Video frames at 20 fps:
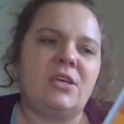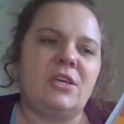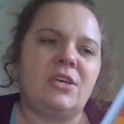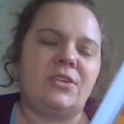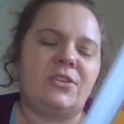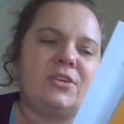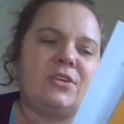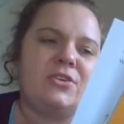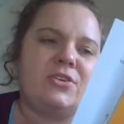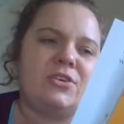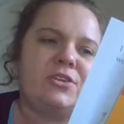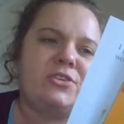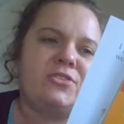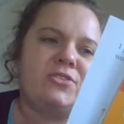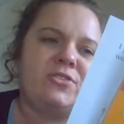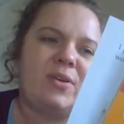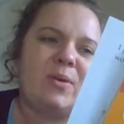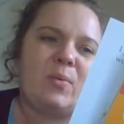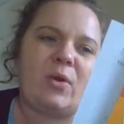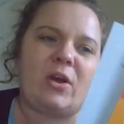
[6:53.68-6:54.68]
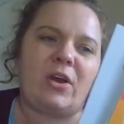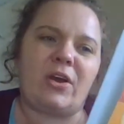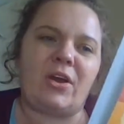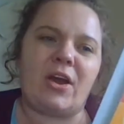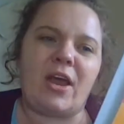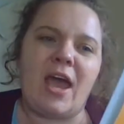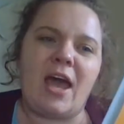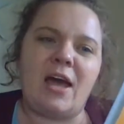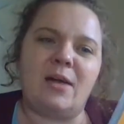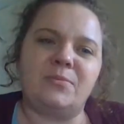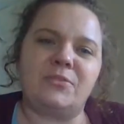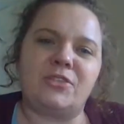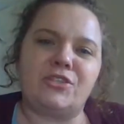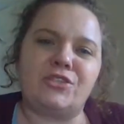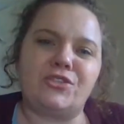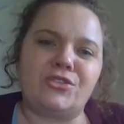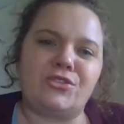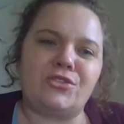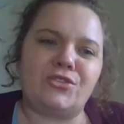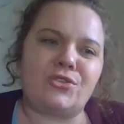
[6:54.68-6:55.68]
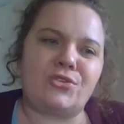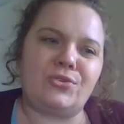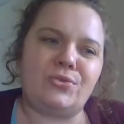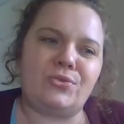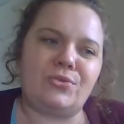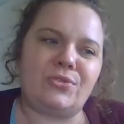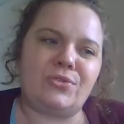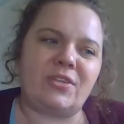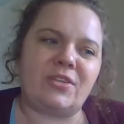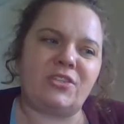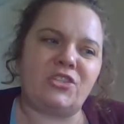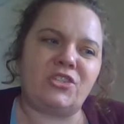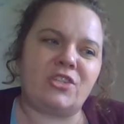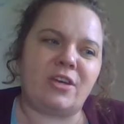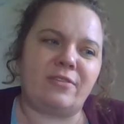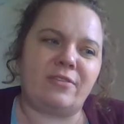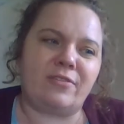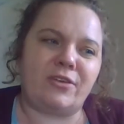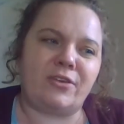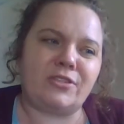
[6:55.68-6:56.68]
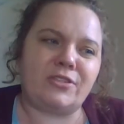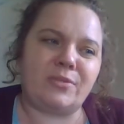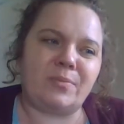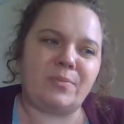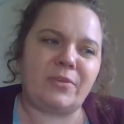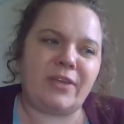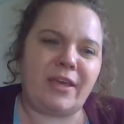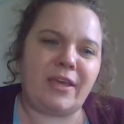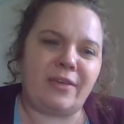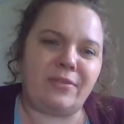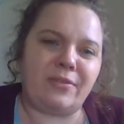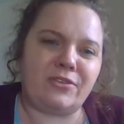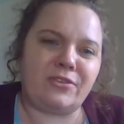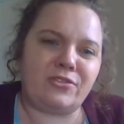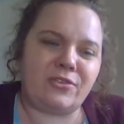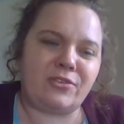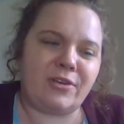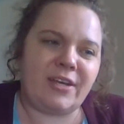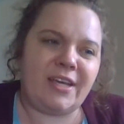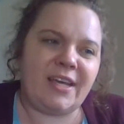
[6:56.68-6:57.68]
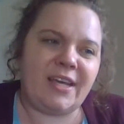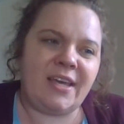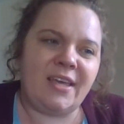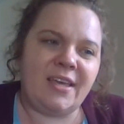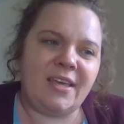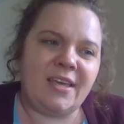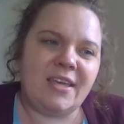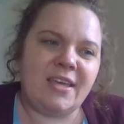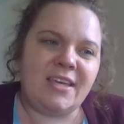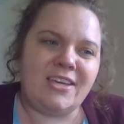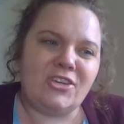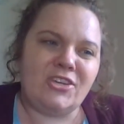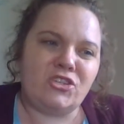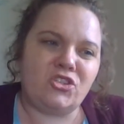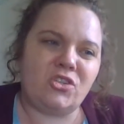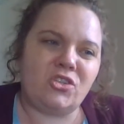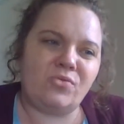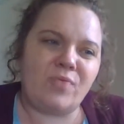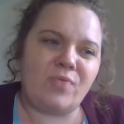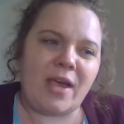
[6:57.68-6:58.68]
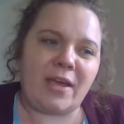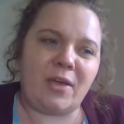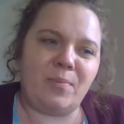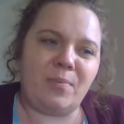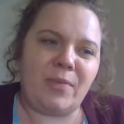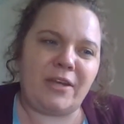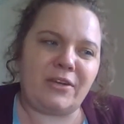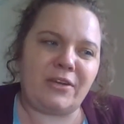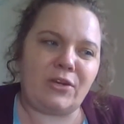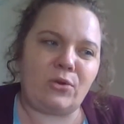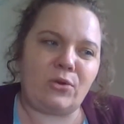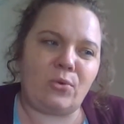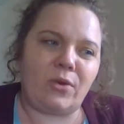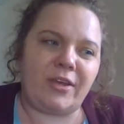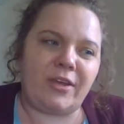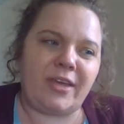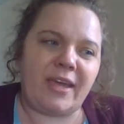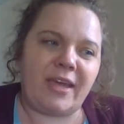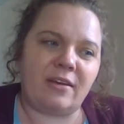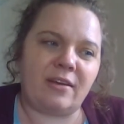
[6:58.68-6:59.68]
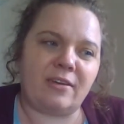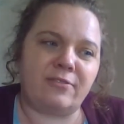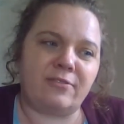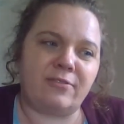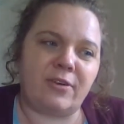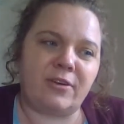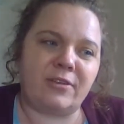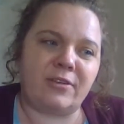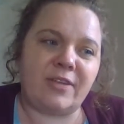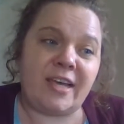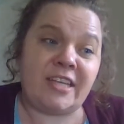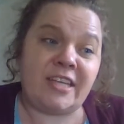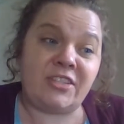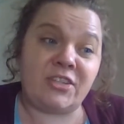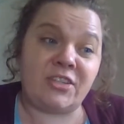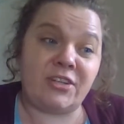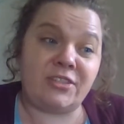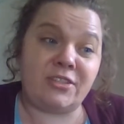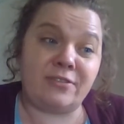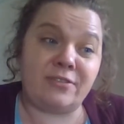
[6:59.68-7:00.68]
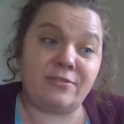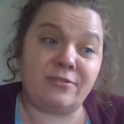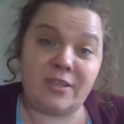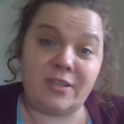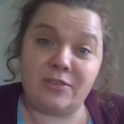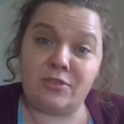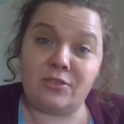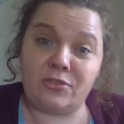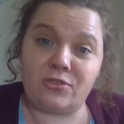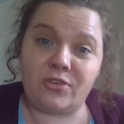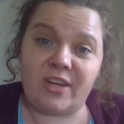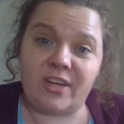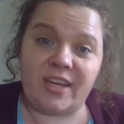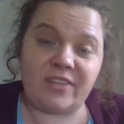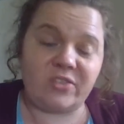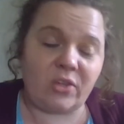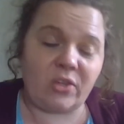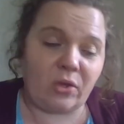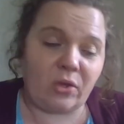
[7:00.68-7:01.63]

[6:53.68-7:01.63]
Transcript: The nursery worker helped us choose a shovel to plant the tree. She recommended organic fertilizer to feed the tree as it